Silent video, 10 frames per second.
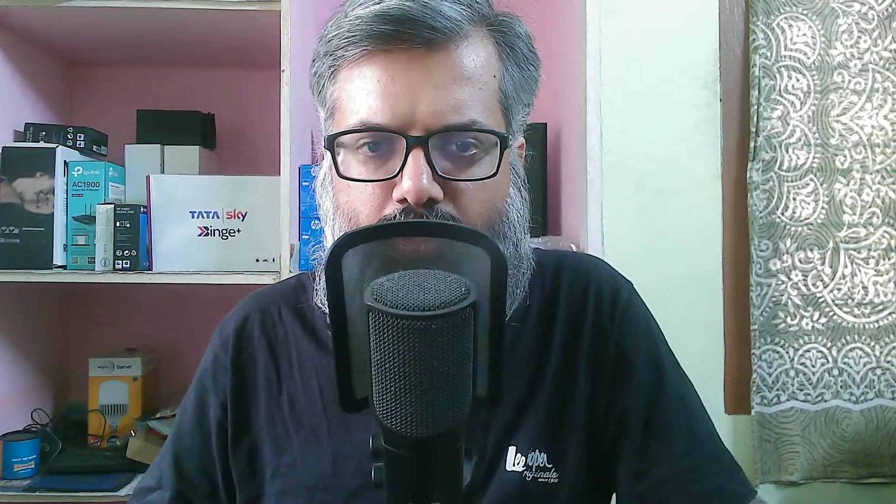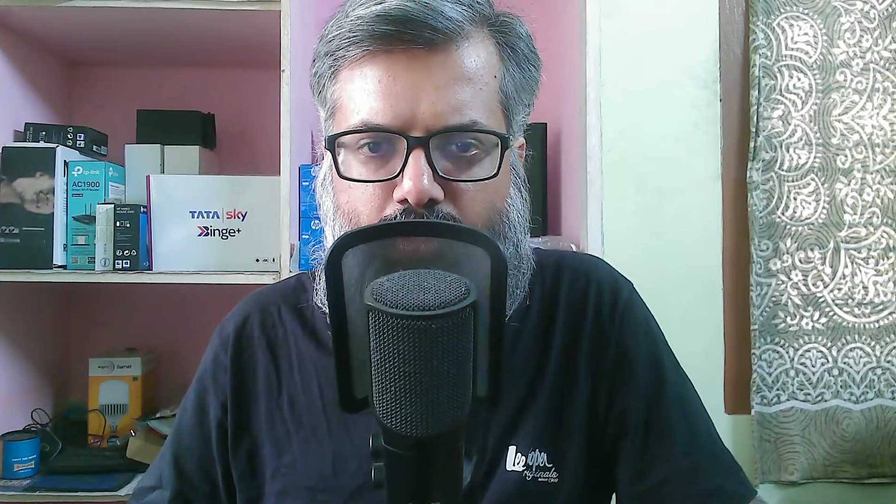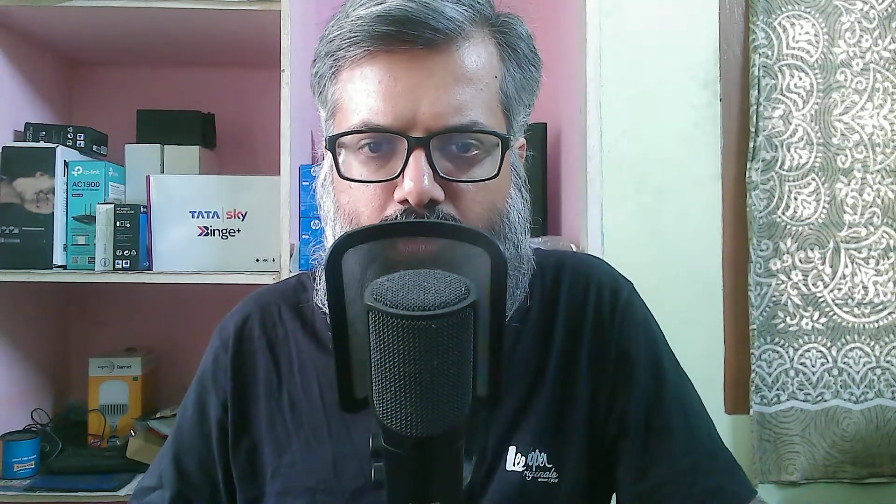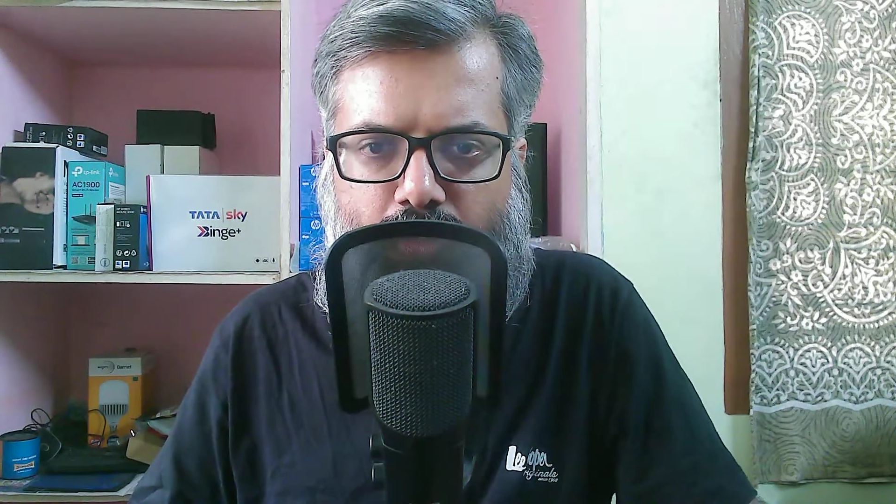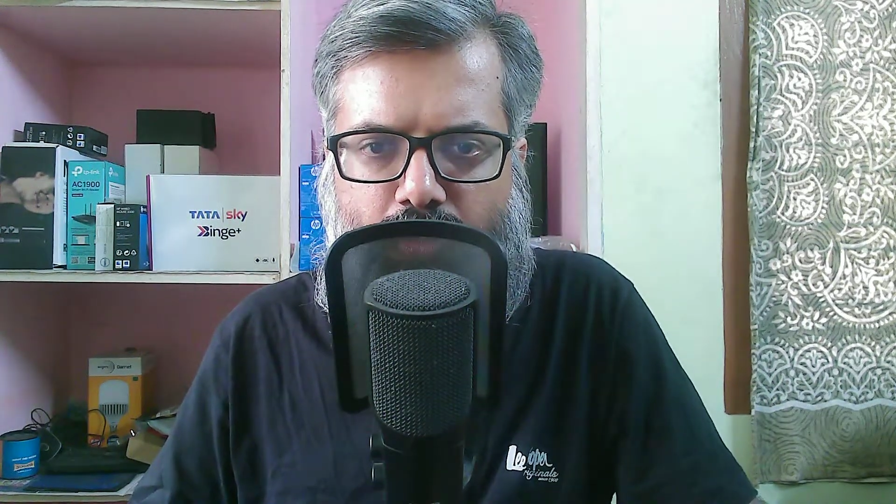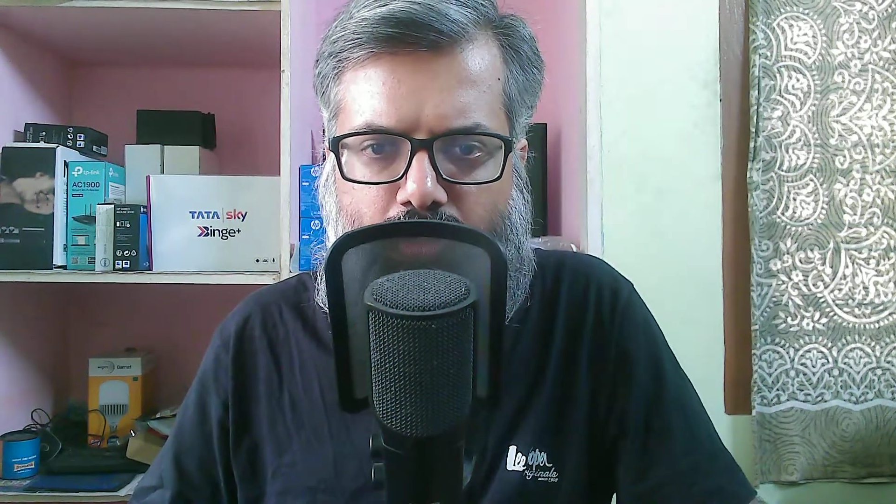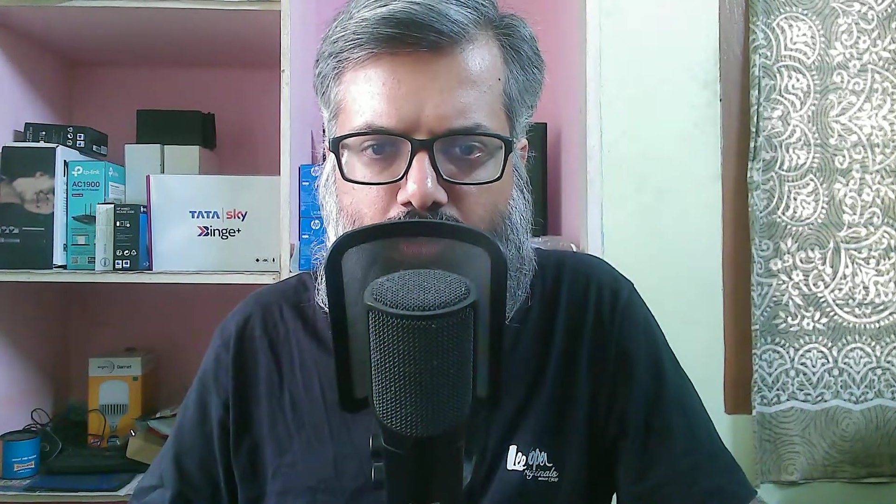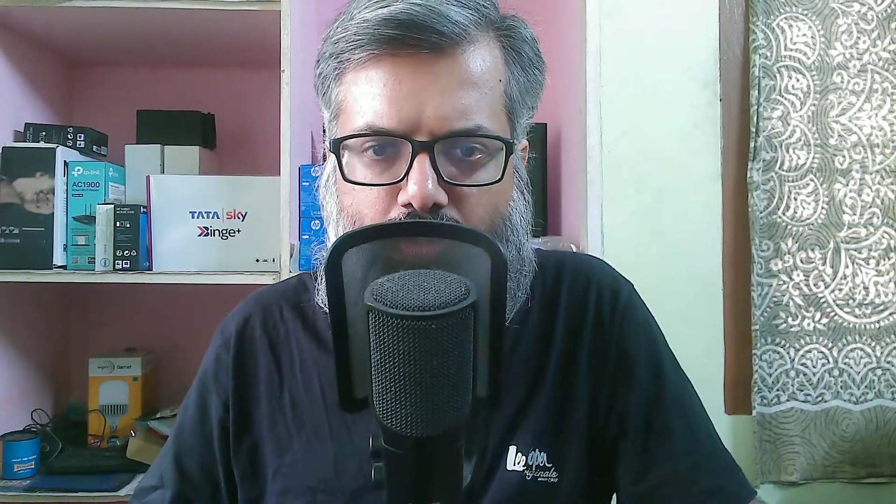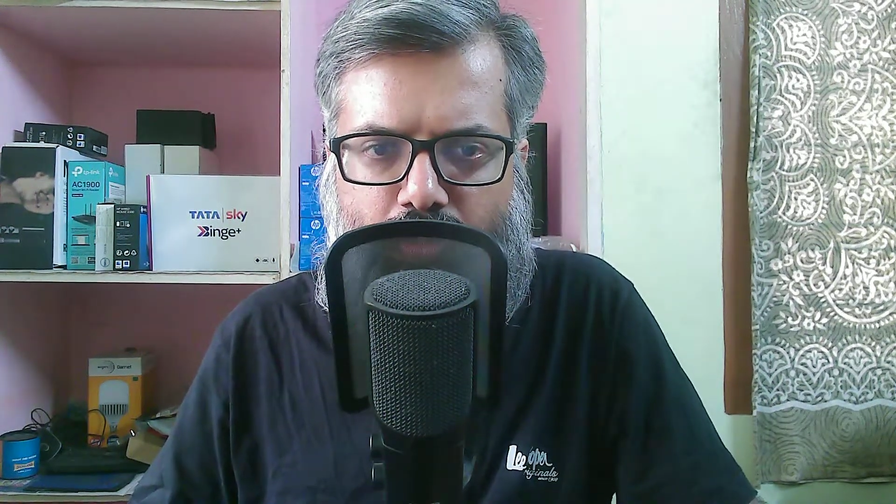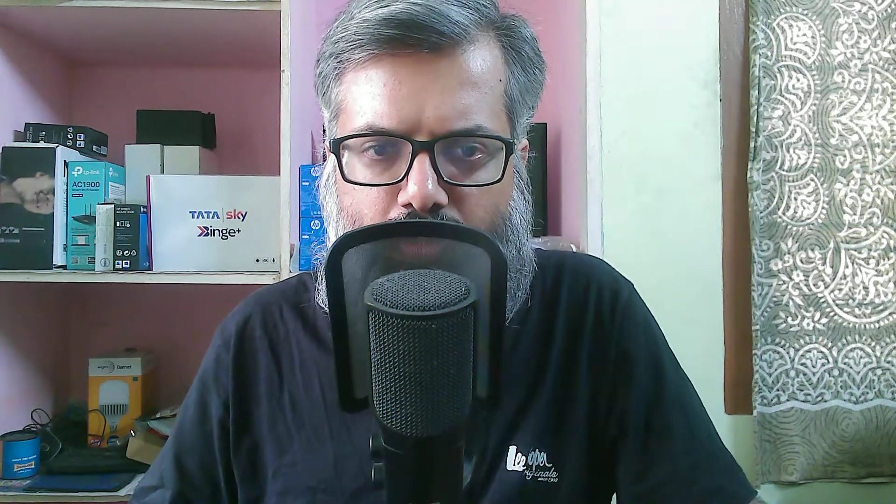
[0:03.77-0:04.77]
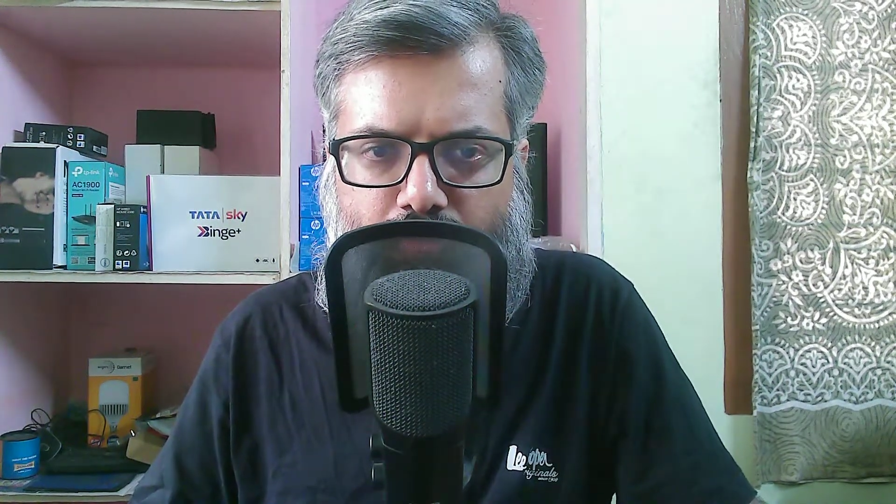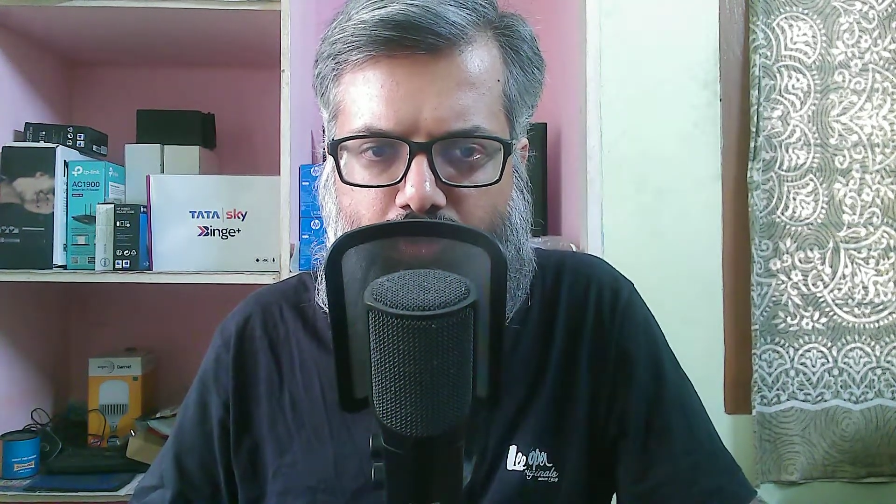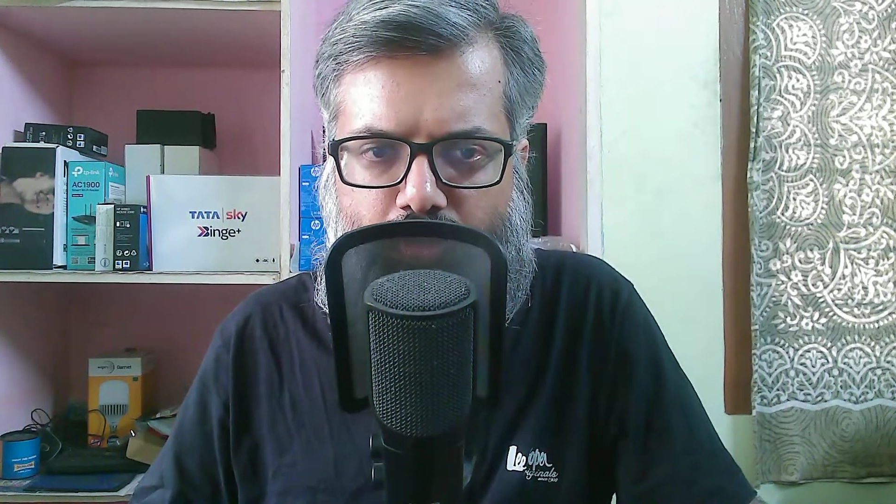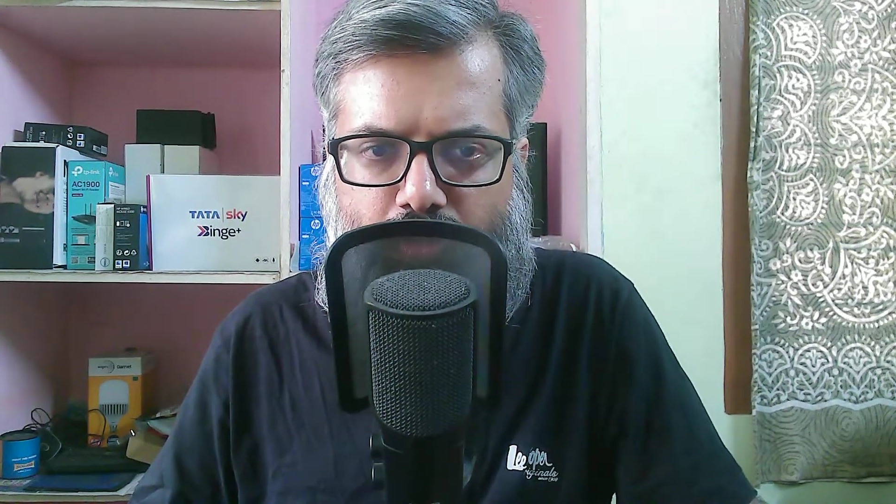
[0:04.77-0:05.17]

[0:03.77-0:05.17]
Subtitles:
and underfitting.